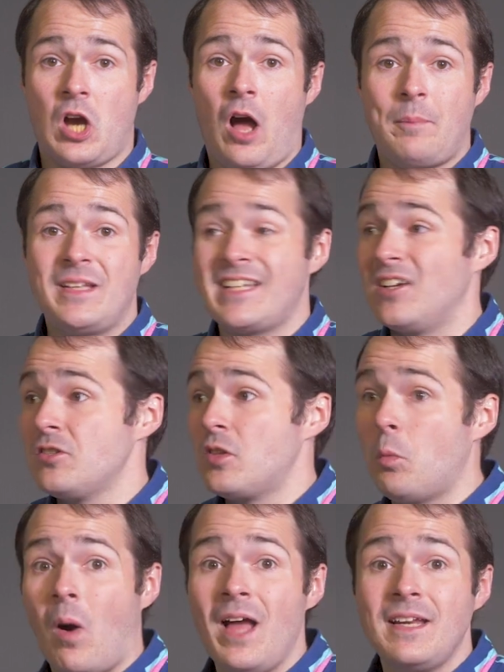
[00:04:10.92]
Copy tells
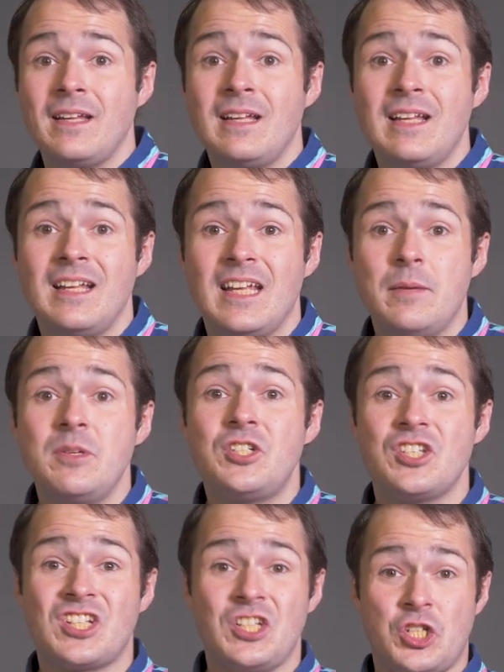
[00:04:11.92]
the what,
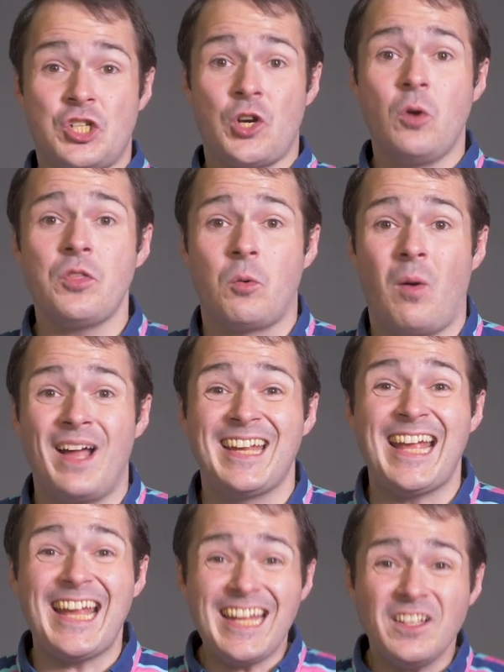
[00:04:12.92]
images can show the
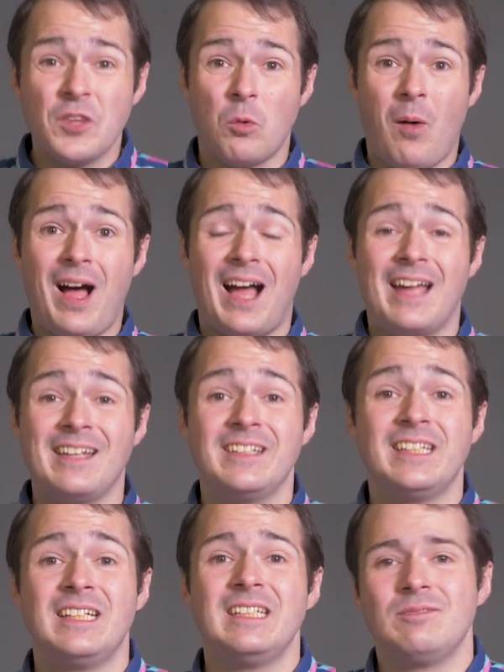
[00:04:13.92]
what and the why,
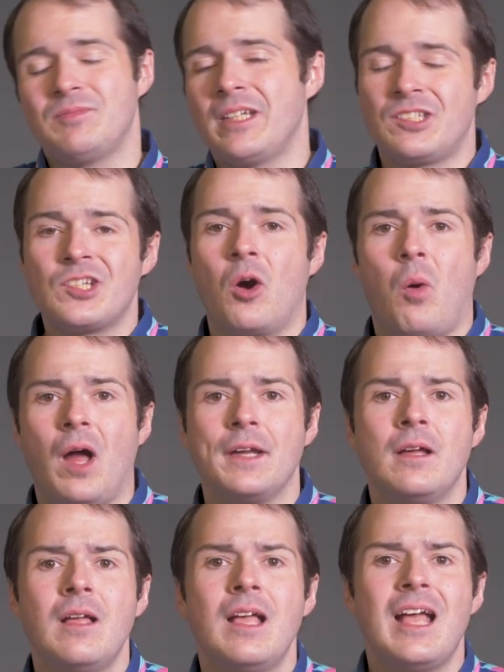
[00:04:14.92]
and so
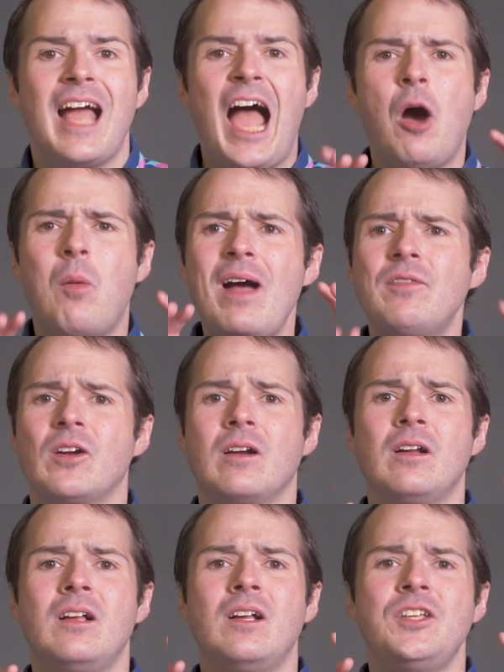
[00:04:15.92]
on.
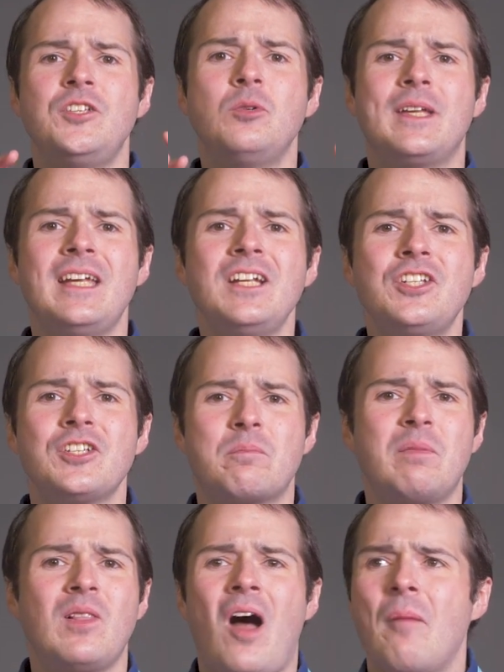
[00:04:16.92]
However, you can't
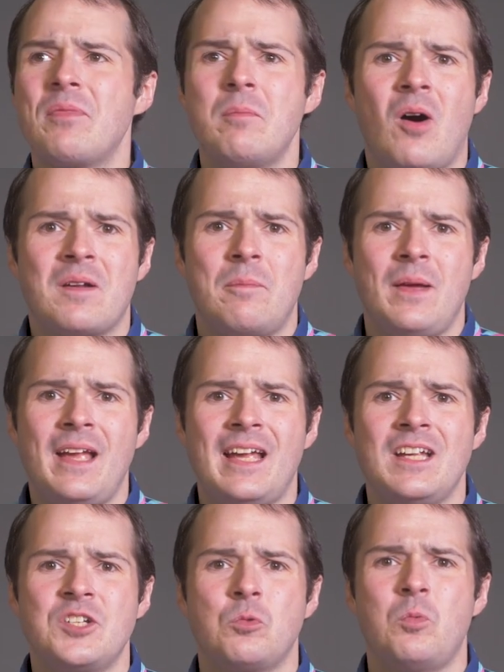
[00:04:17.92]
just plop them on a
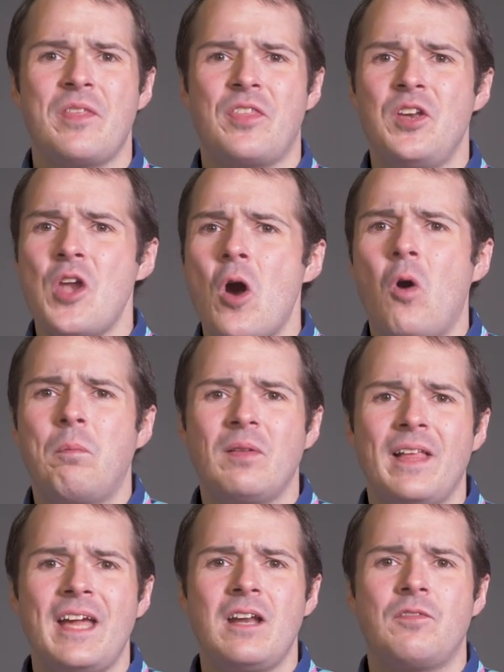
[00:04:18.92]
page with no
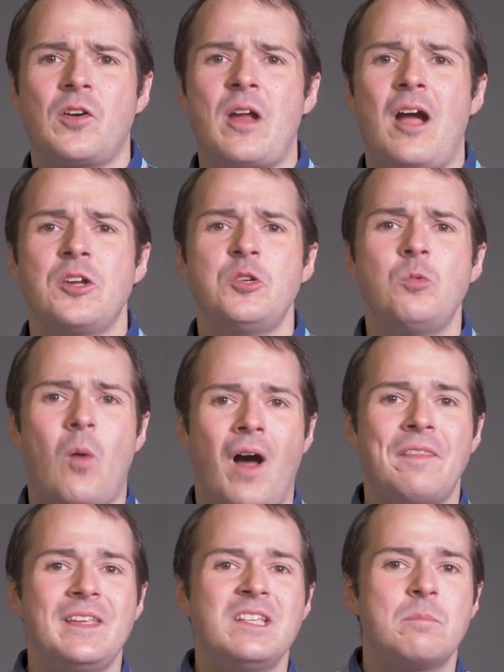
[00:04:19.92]
plan for how you
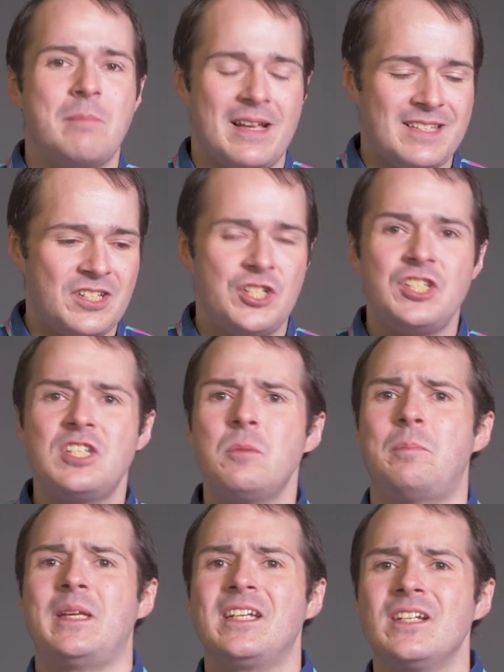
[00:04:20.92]
want these messages to
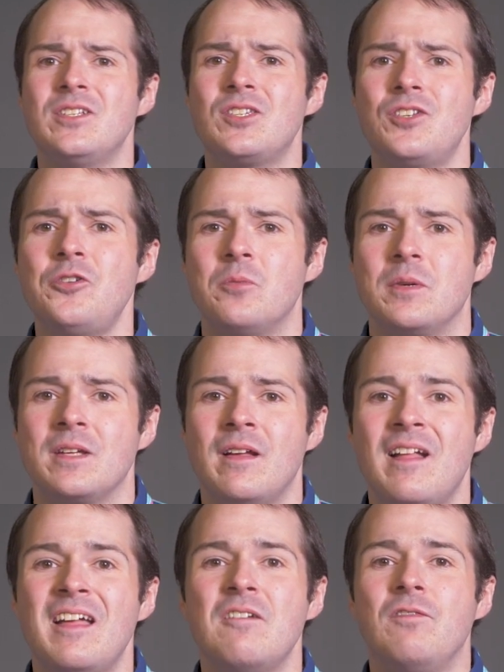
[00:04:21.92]
be consumed.
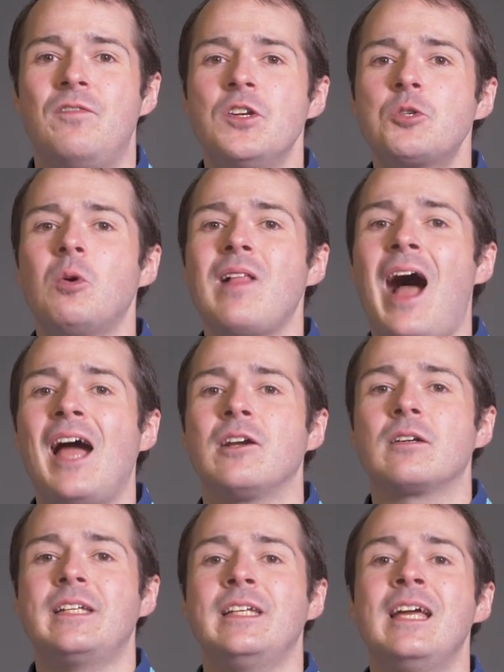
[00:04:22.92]
Visual
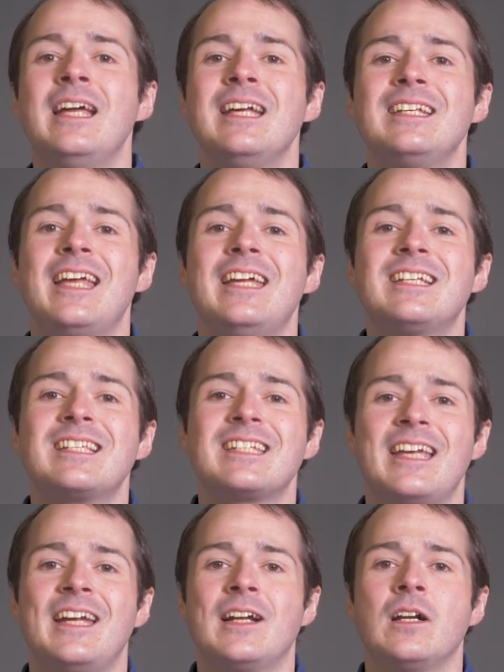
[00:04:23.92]
hierarchy takes
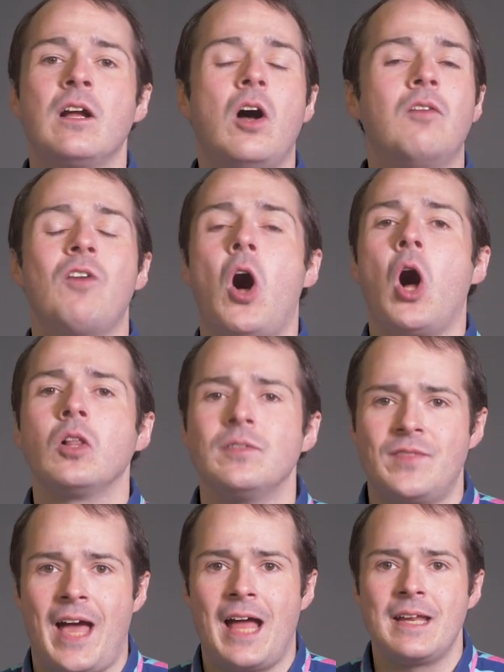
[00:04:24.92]
care of all
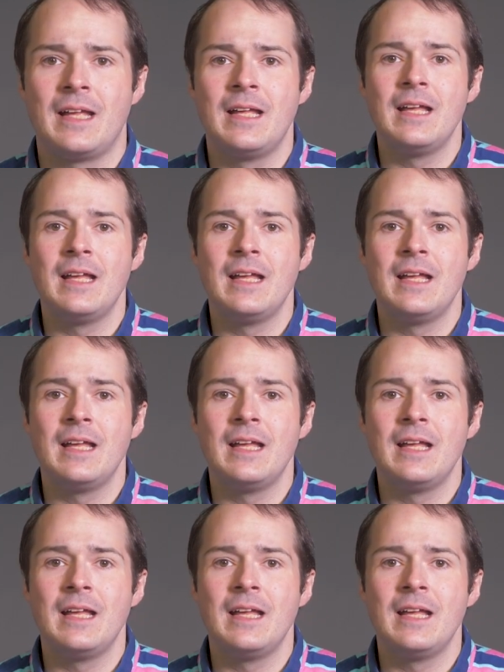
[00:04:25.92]
of that.